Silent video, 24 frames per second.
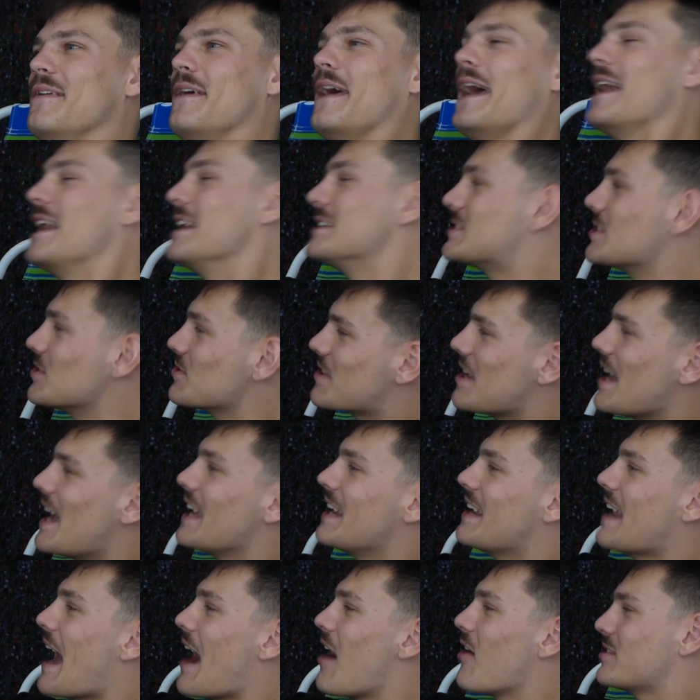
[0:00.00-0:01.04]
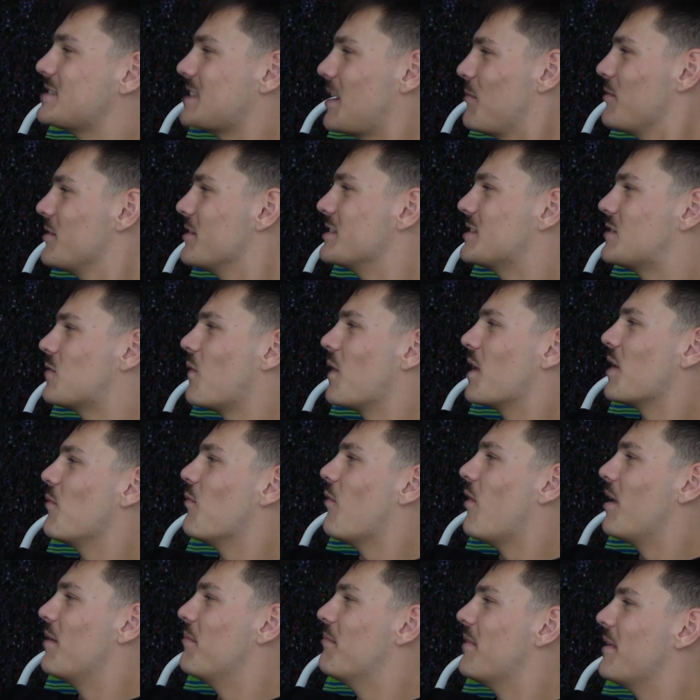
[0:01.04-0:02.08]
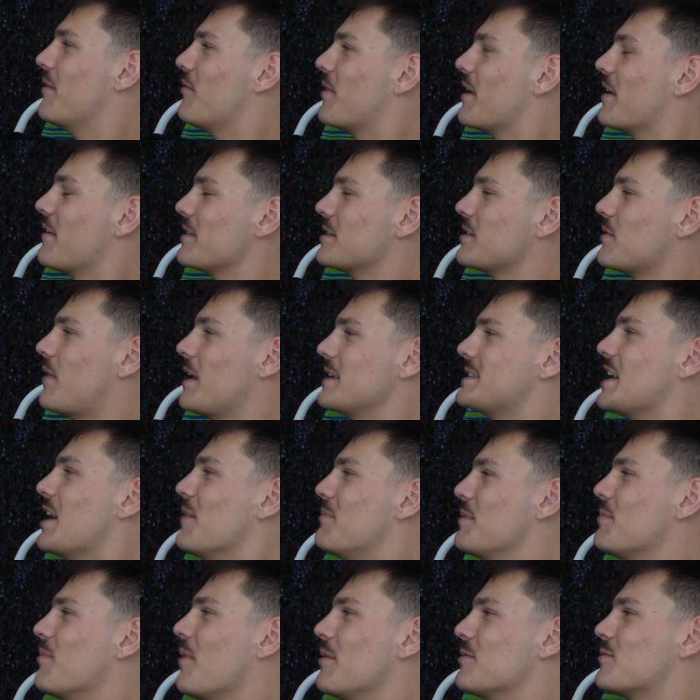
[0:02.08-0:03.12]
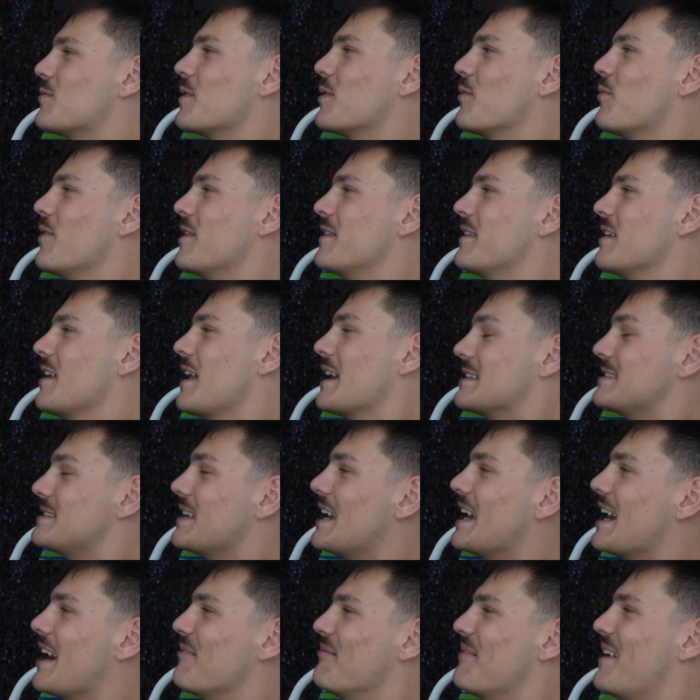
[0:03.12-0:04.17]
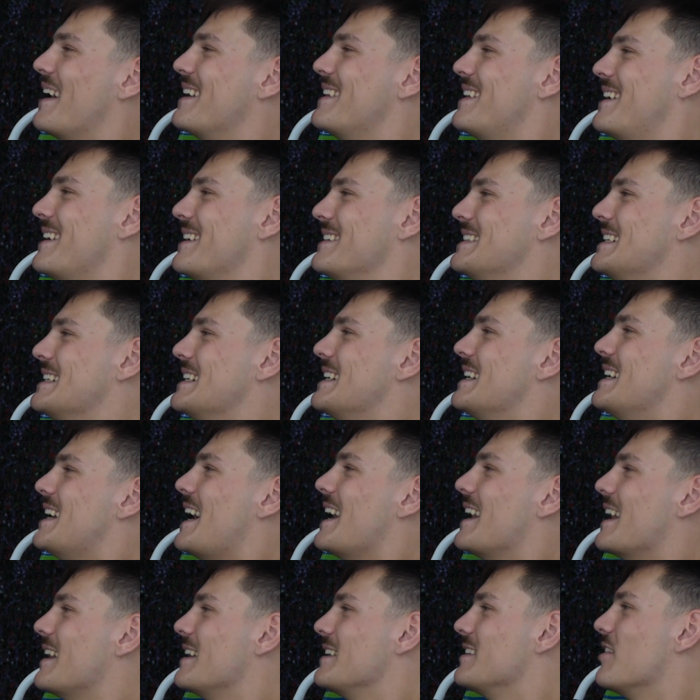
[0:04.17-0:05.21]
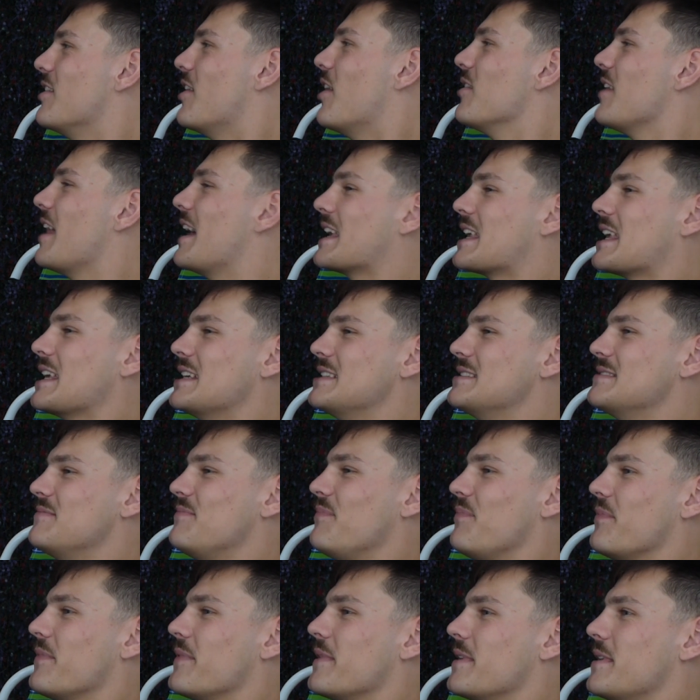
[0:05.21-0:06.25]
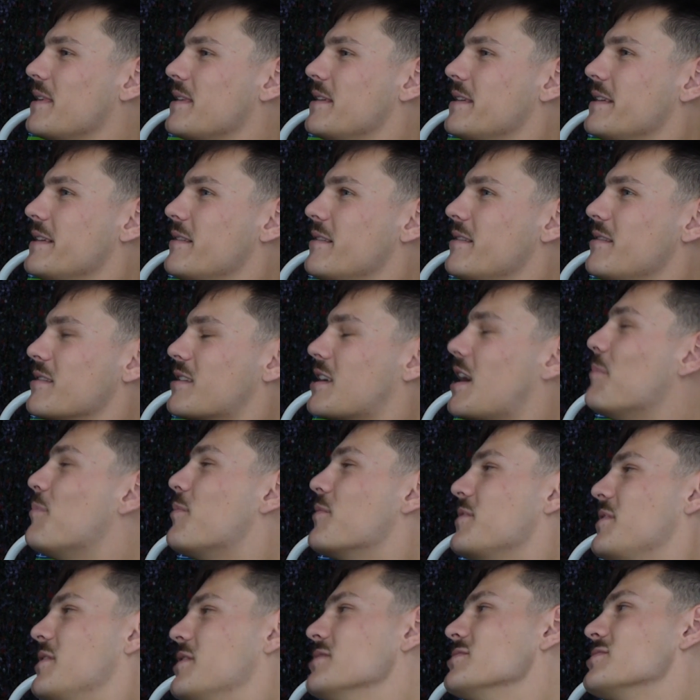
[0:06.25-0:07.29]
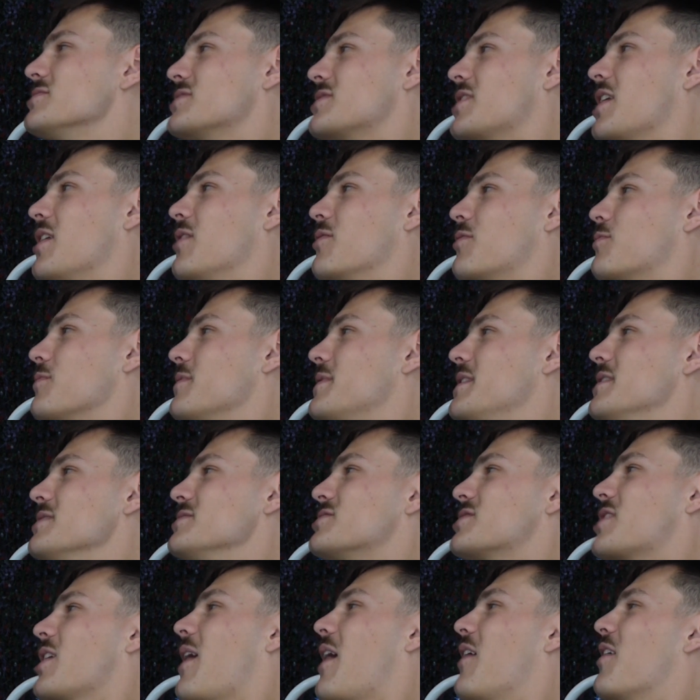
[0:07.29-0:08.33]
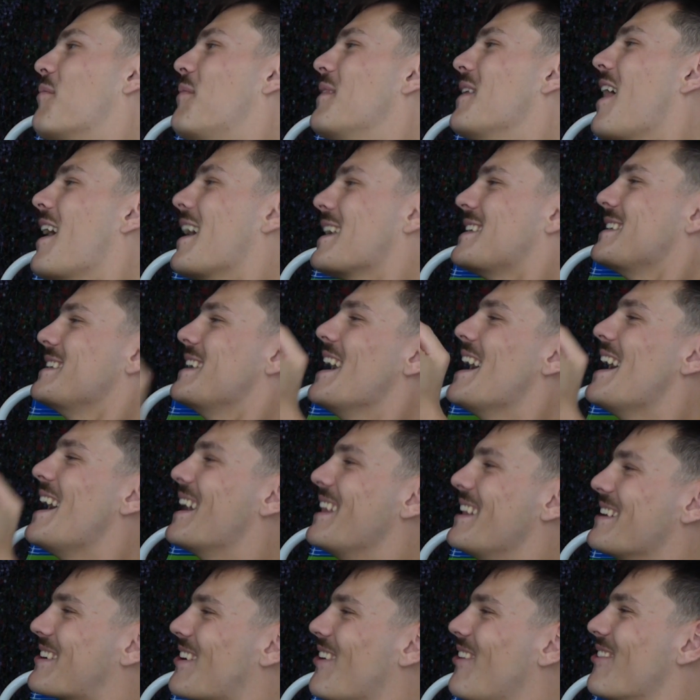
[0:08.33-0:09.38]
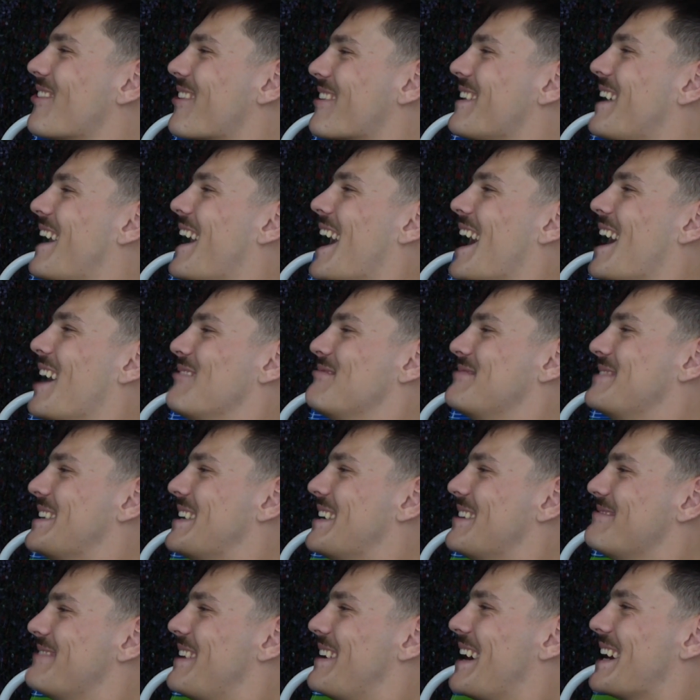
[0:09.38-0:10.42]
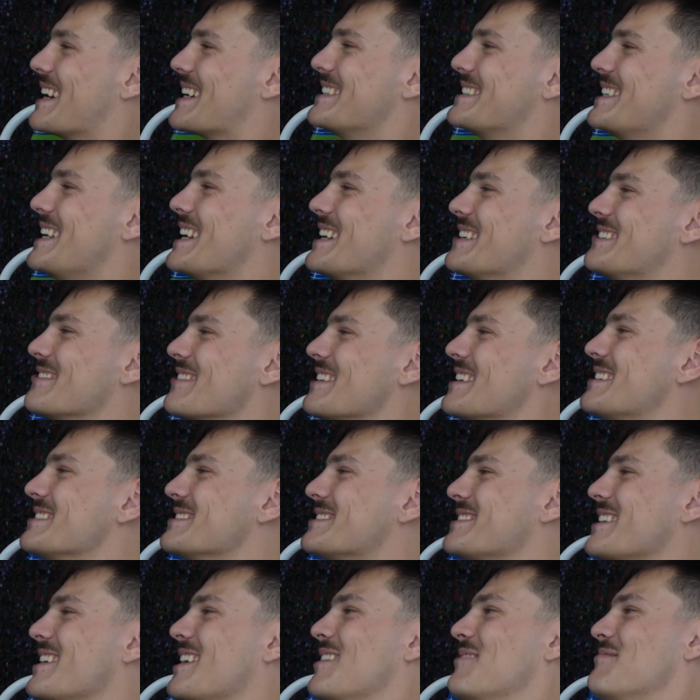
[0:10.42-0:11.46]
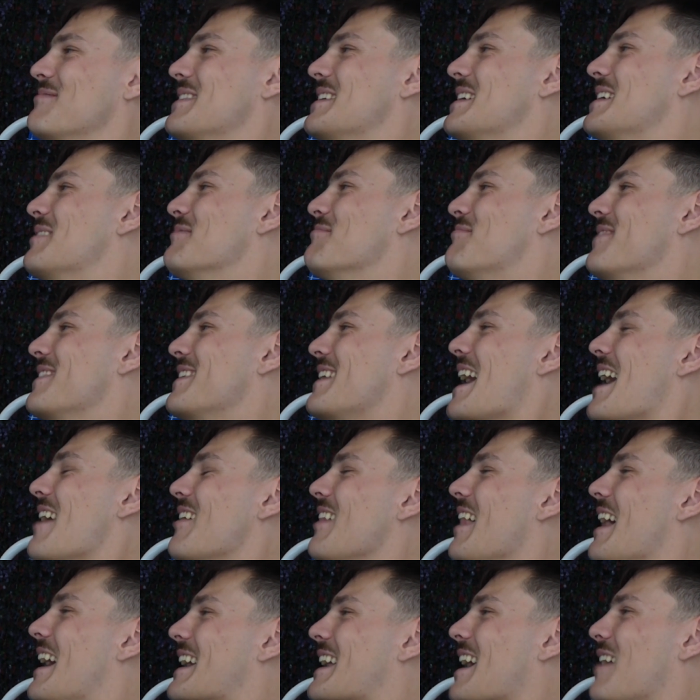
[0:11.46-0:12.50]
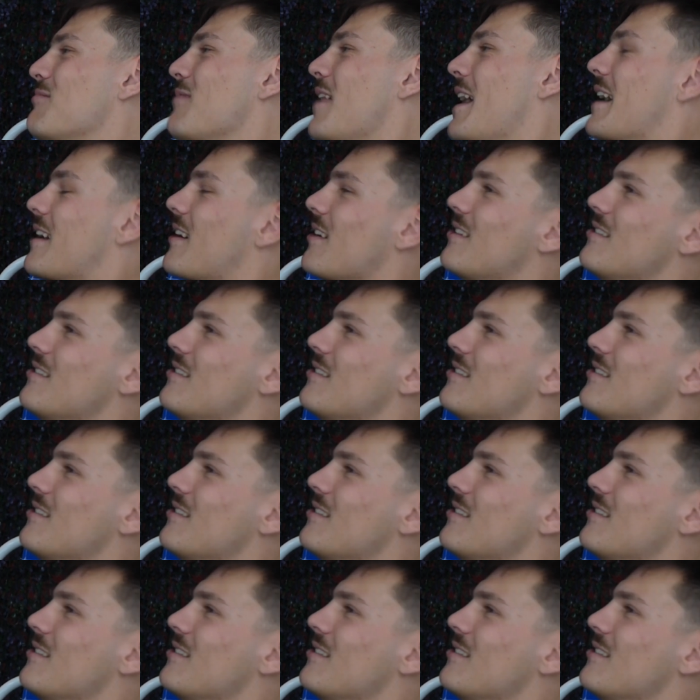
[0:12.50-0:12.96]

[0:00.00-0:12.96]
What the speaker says: and it's okay now because I'm only 21, but when I tell people I'm 21, they're like, damn. And you know, like a couple years ago, 3 years ago, I would have been like, yeah, I look older than I am. You know, maybe I could get a drink or something. But now, like, I'm like,